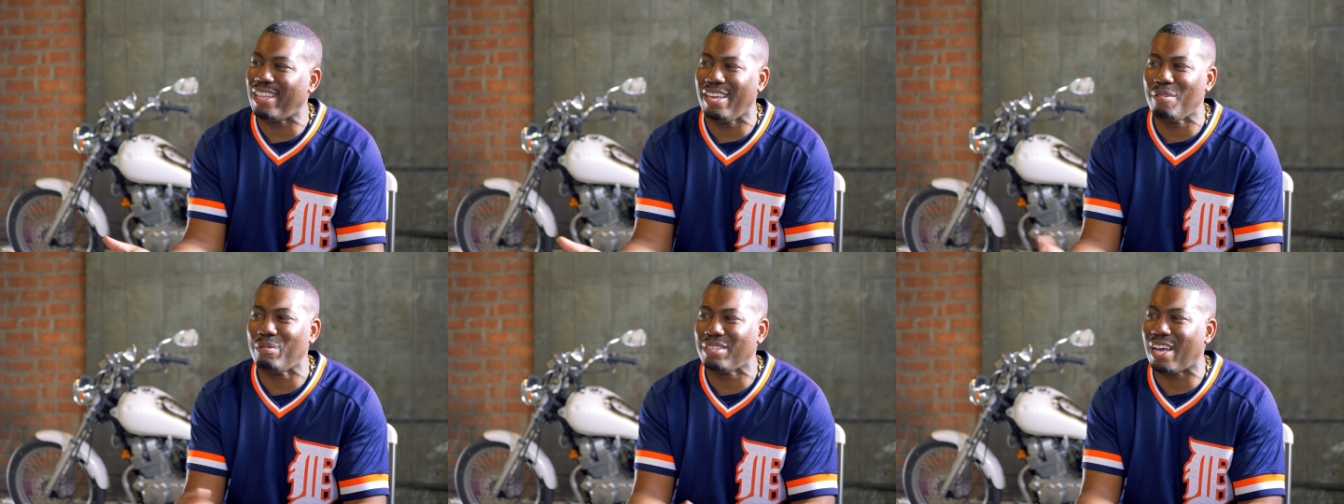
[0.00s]

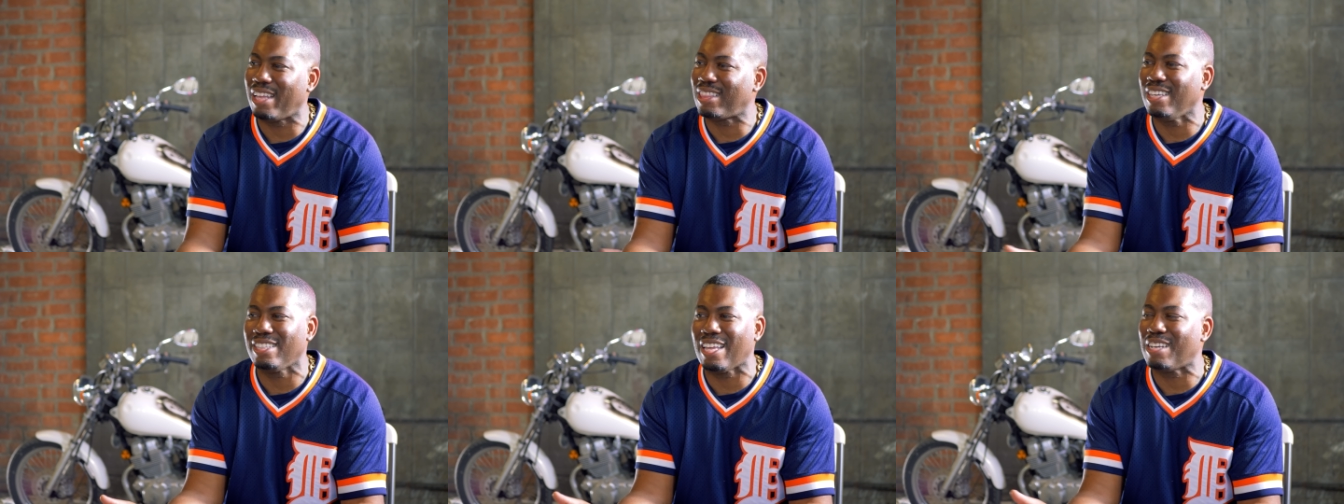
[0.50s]
it was. I
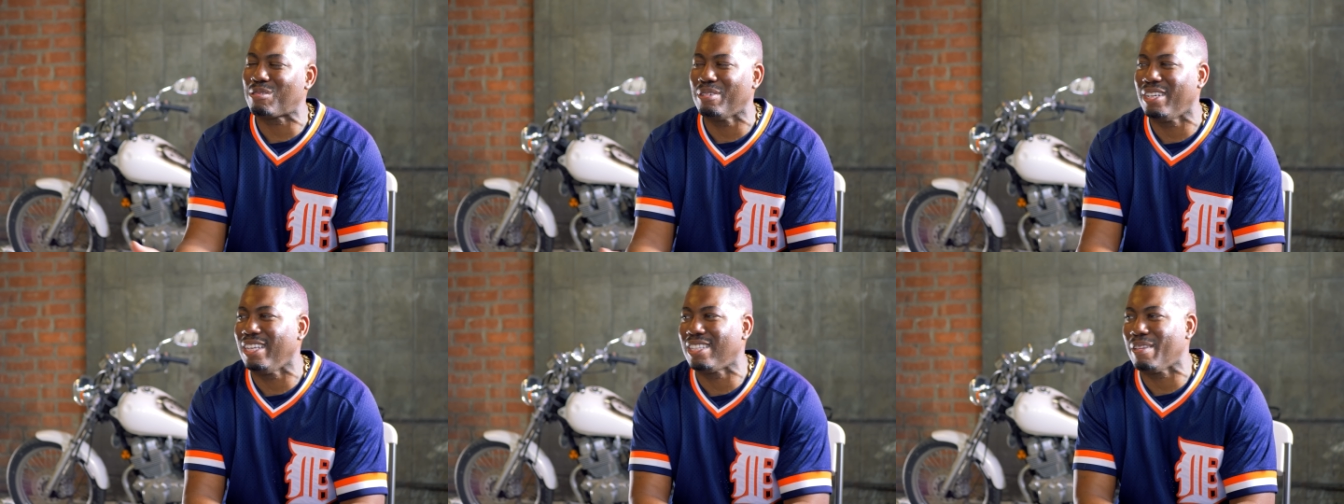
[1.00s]
think that's
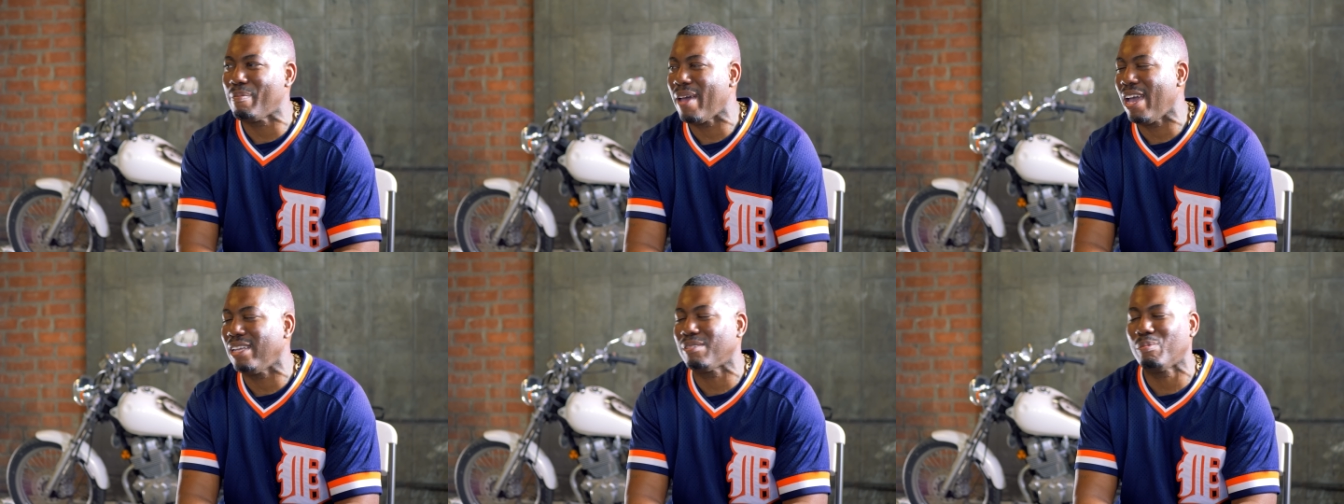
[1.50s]
what lit the
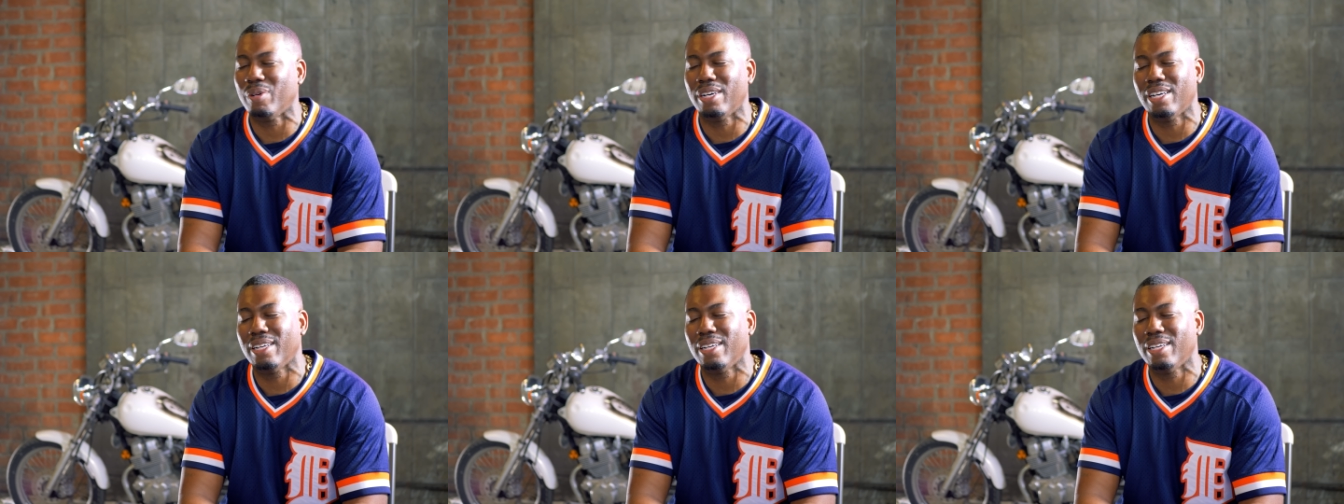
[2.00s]
match. But